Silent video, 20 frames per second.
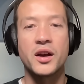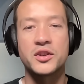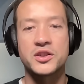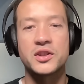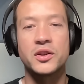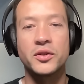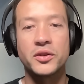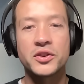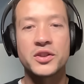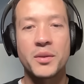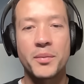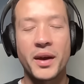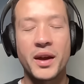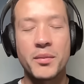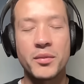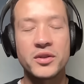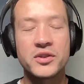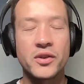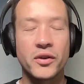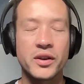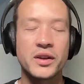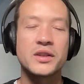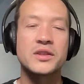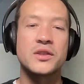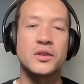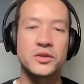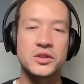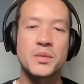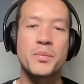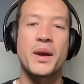as long as the payment
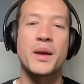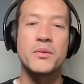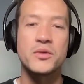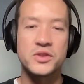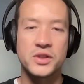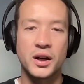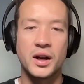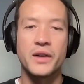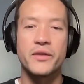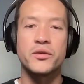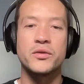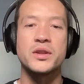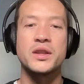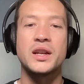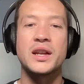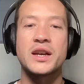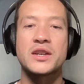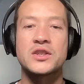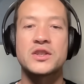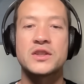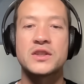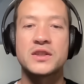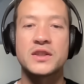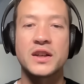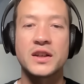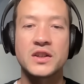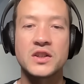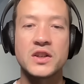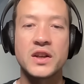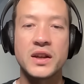was either in the last
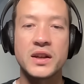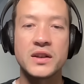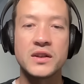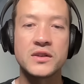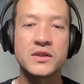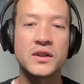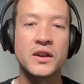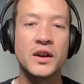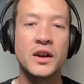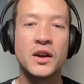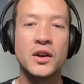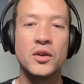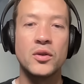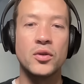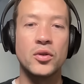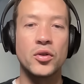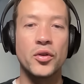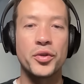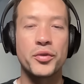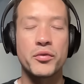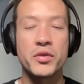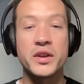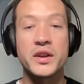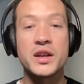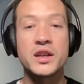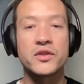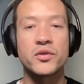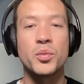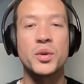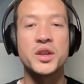6 years or 3
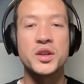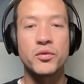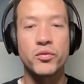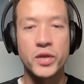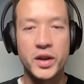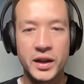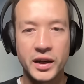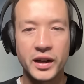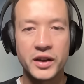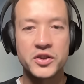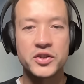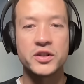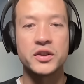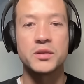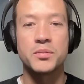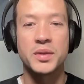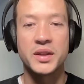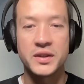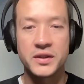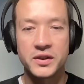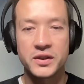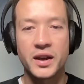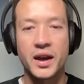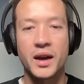years from when you realised you'd been